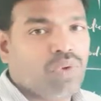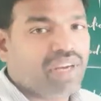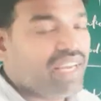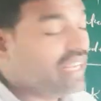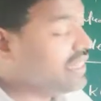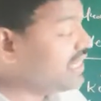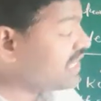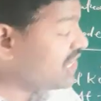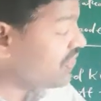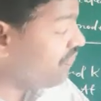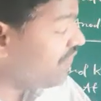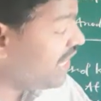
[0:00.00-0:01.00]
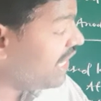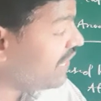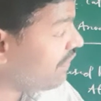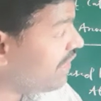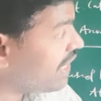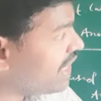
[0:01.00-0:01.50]
Okay, this is
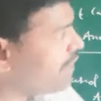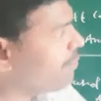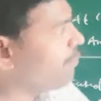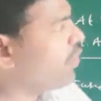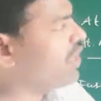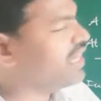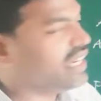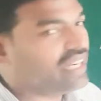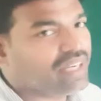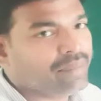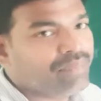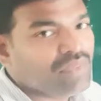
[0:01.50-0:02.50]
very very important.